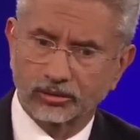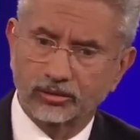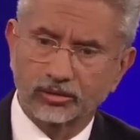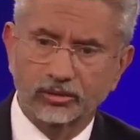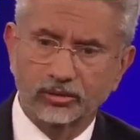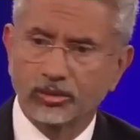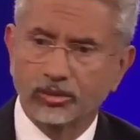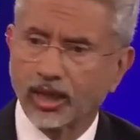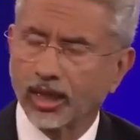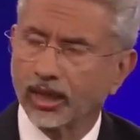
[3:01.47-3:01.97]

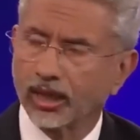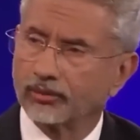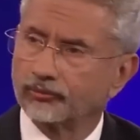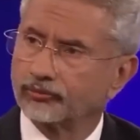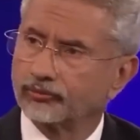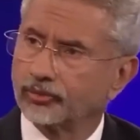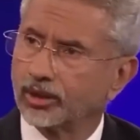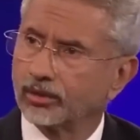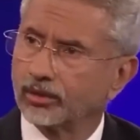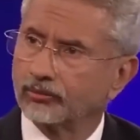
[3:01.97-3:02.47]
who
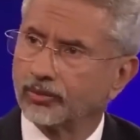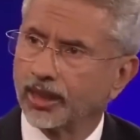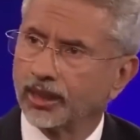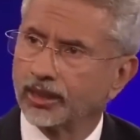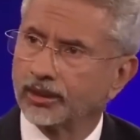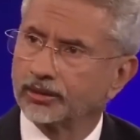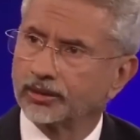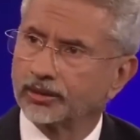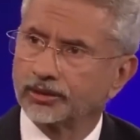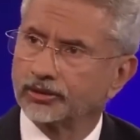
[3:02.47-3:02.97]
have
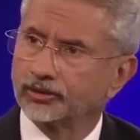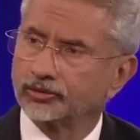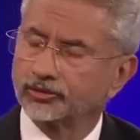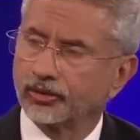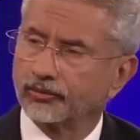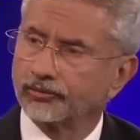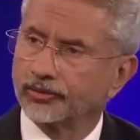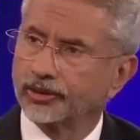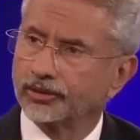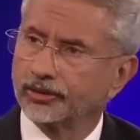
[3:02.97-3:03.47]
violated the
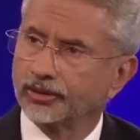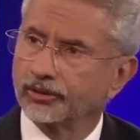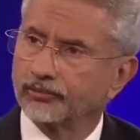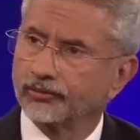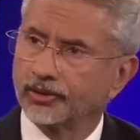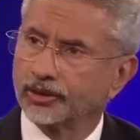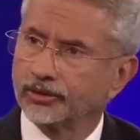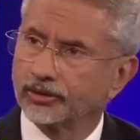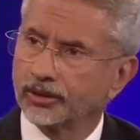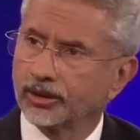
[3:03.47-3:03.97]
sovereignty
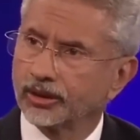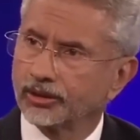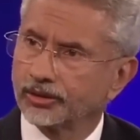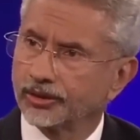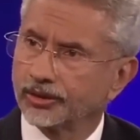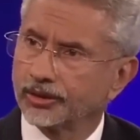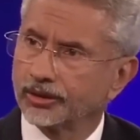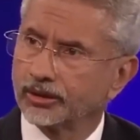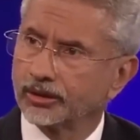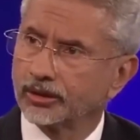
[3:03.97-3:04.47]
of another
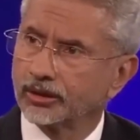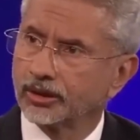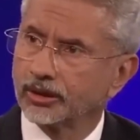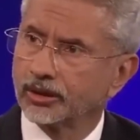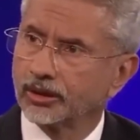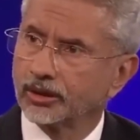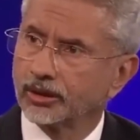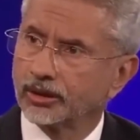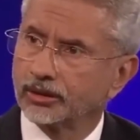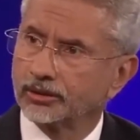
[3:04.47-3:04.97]
country.
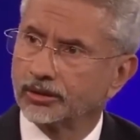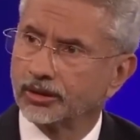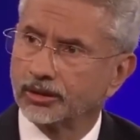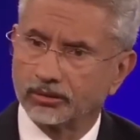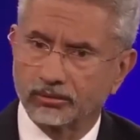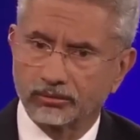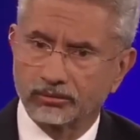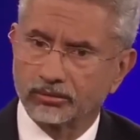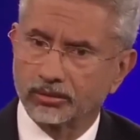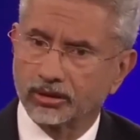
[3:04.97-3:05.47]

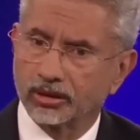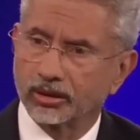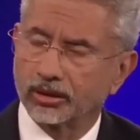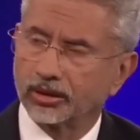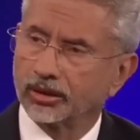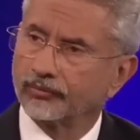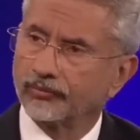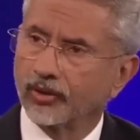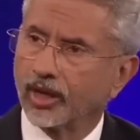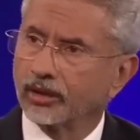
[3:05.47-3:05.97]

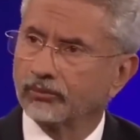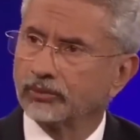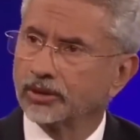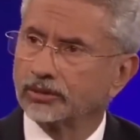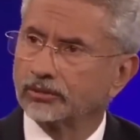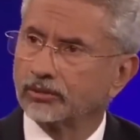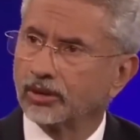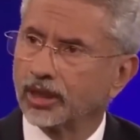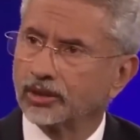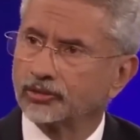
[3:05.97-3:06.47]
If I
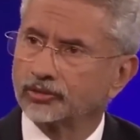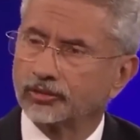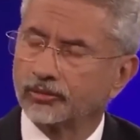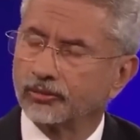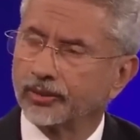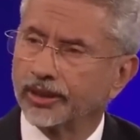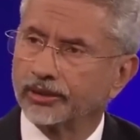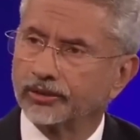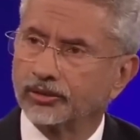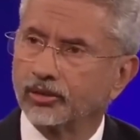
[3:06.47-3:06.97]
were to ask
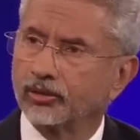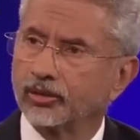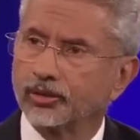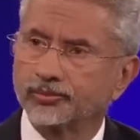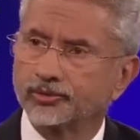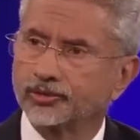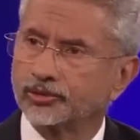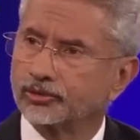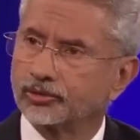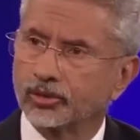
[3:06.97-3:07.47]
where
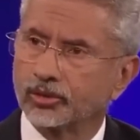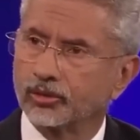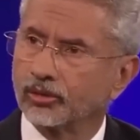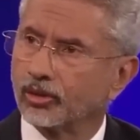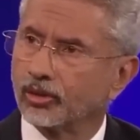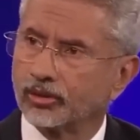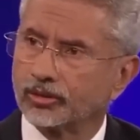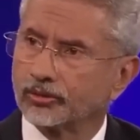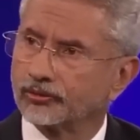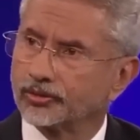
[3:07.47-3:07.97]
Europe stood on a
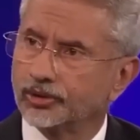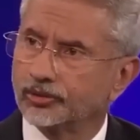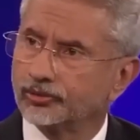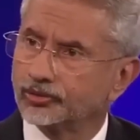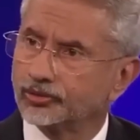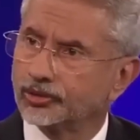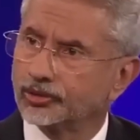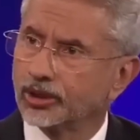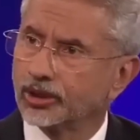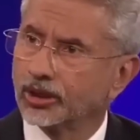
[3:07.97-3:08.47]
lot of
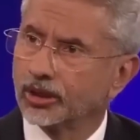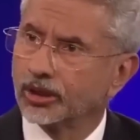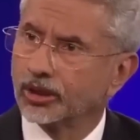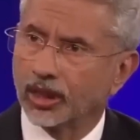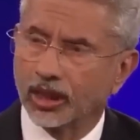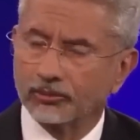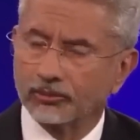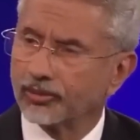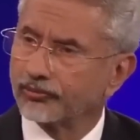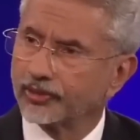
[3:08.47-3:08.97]
those,
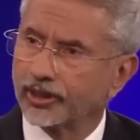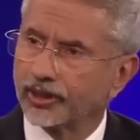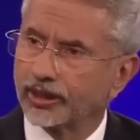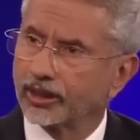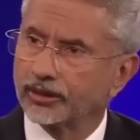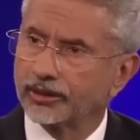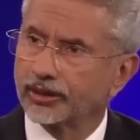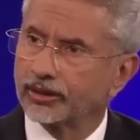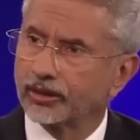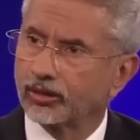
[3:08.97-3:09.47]
I'm afraid
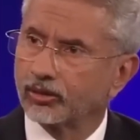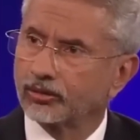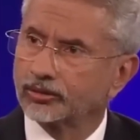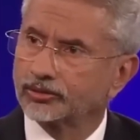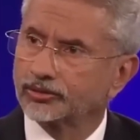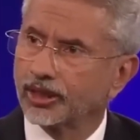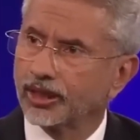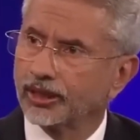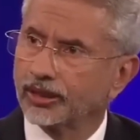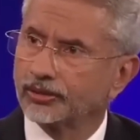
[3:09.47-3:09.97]
I'll get a
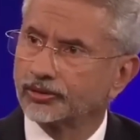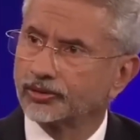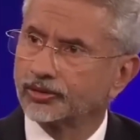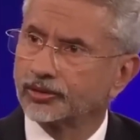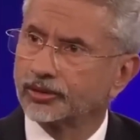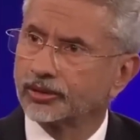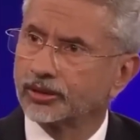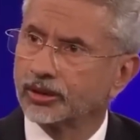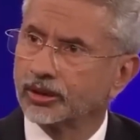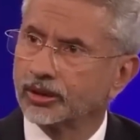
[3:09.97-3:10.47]
long
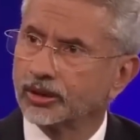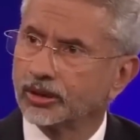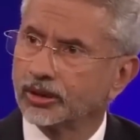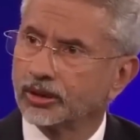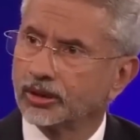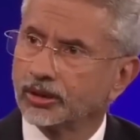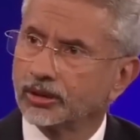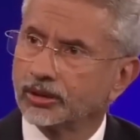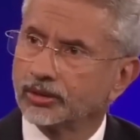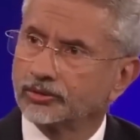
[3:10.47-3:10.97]
silence.
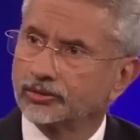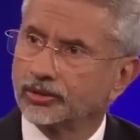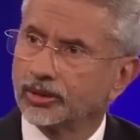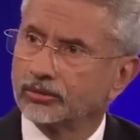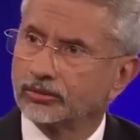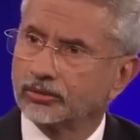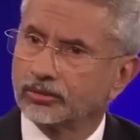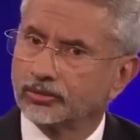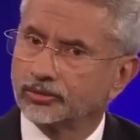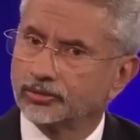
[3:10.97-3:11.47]

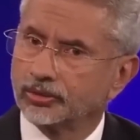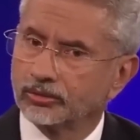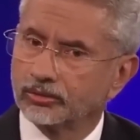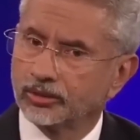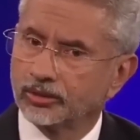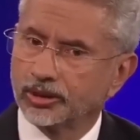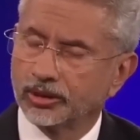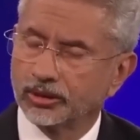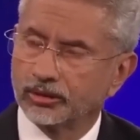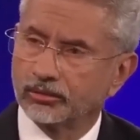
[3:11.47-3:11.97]
So
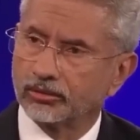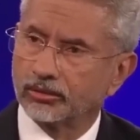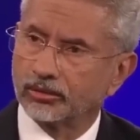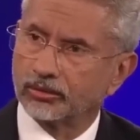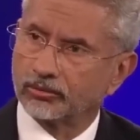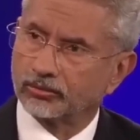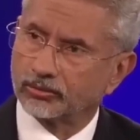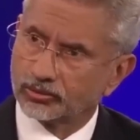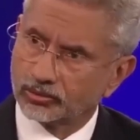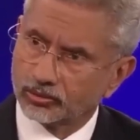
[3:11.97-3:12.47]

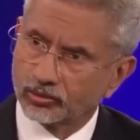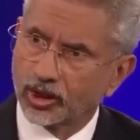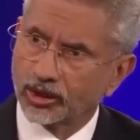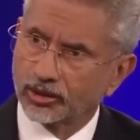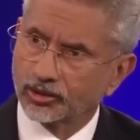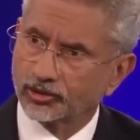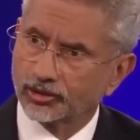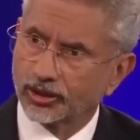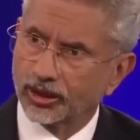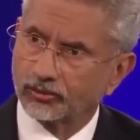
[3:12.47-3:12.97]
do
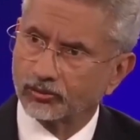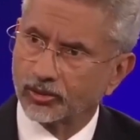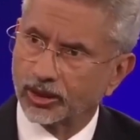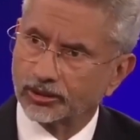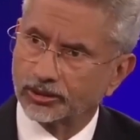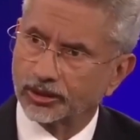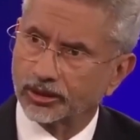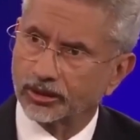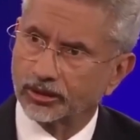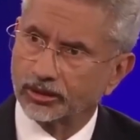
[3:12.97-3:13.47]
understand
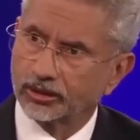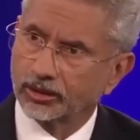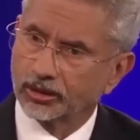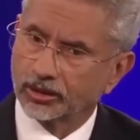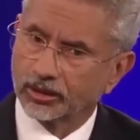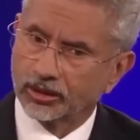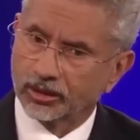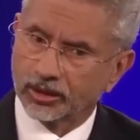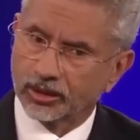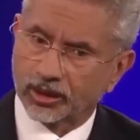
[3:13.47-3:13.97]
one thing.
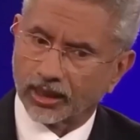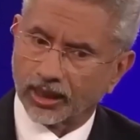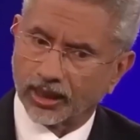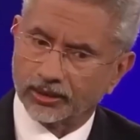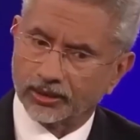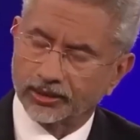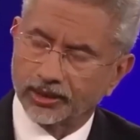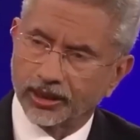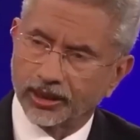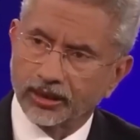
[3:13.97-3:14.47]

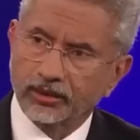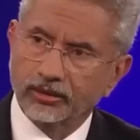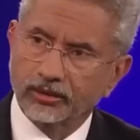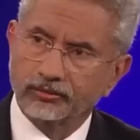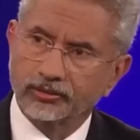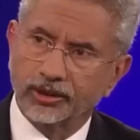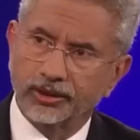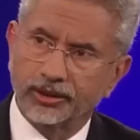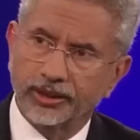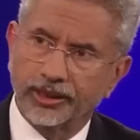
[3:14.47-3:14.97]
At the end
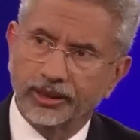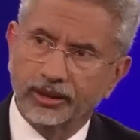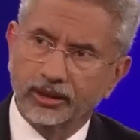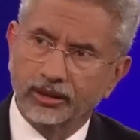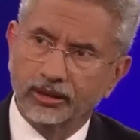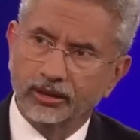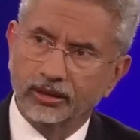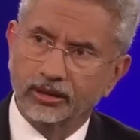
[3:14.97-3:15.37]
of the day,